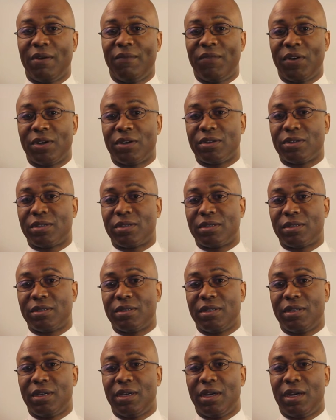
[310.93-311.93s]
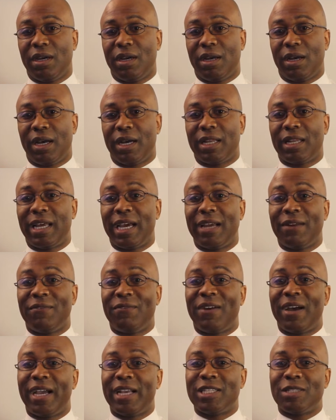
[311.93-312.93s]
First, a client
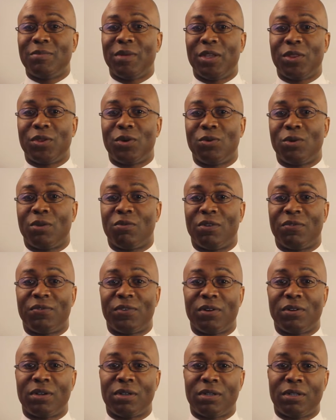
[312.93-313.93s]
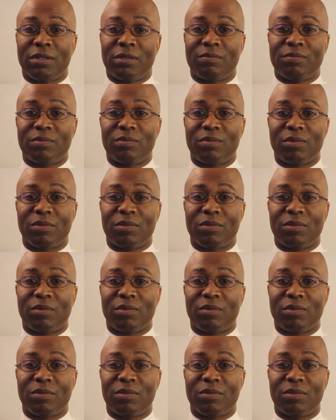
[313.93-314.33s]
finds me through a referral,